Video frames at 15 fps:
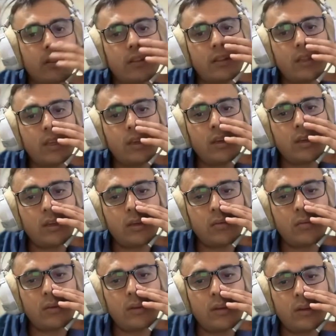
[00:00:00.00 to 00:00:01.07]
think I
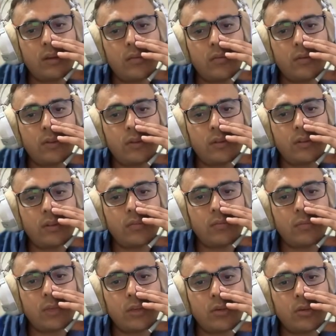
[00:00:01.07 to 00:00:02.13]
have did one
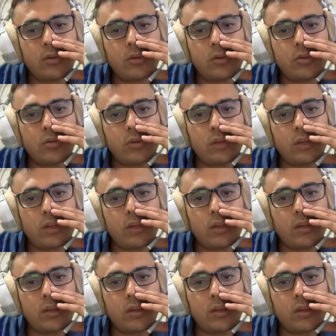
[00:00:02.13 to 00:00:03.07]
something wrong over here.